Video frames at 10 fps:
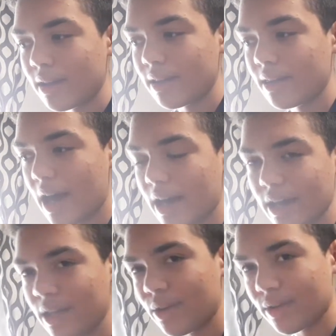that
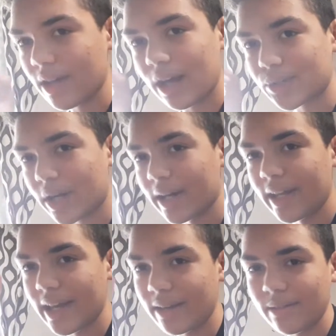you're not trying to
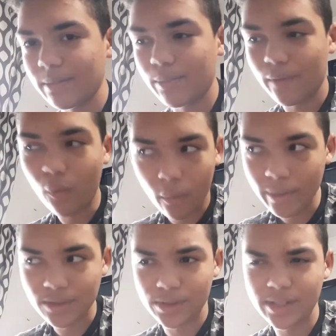get
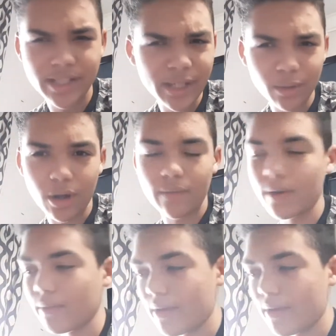performance or seal off of it,